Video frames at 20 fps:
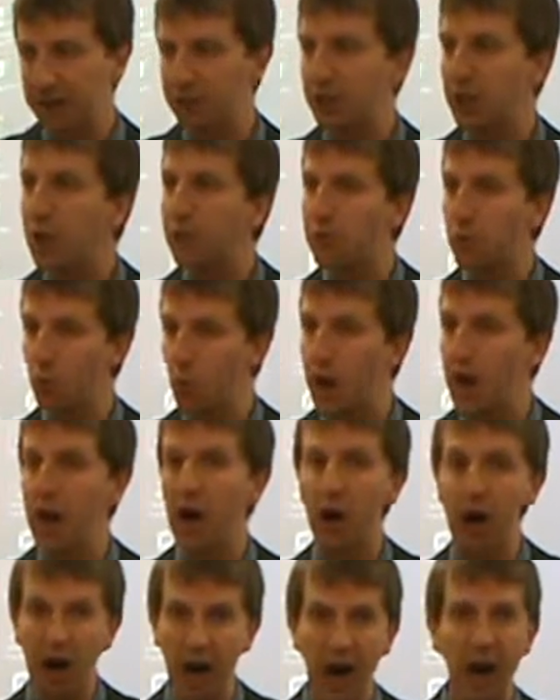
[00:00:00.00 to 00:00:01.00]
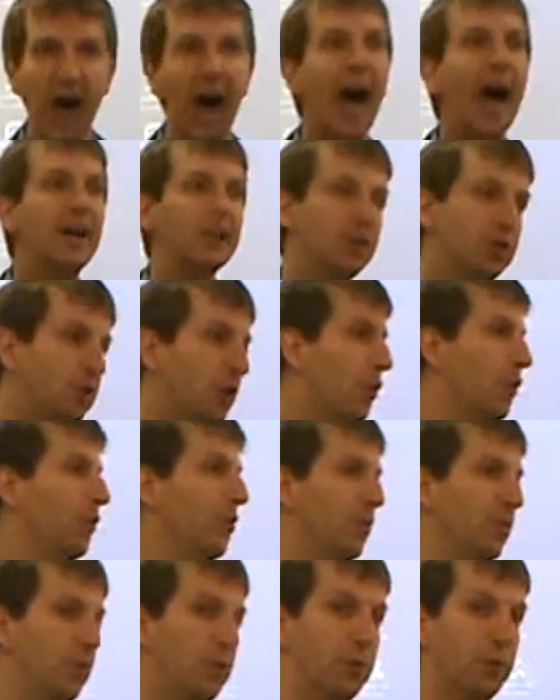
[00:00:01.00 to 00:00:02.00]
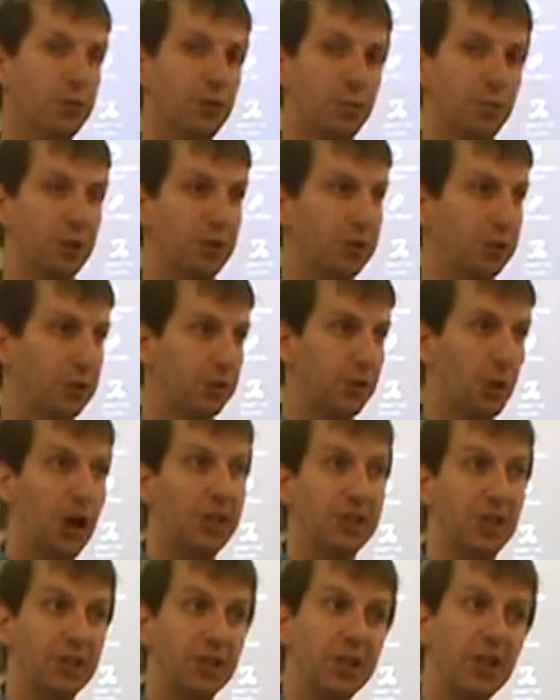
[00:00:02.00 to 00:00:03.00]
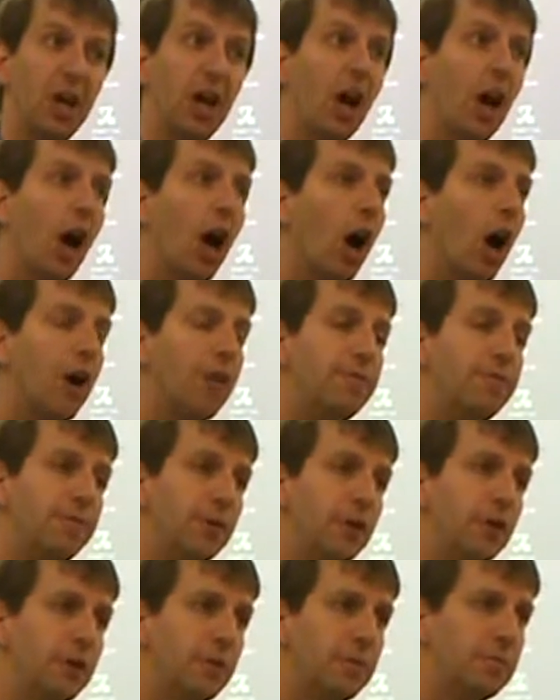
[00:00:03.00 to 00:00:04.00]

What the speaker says: self-aware as you go through the research process. Phil?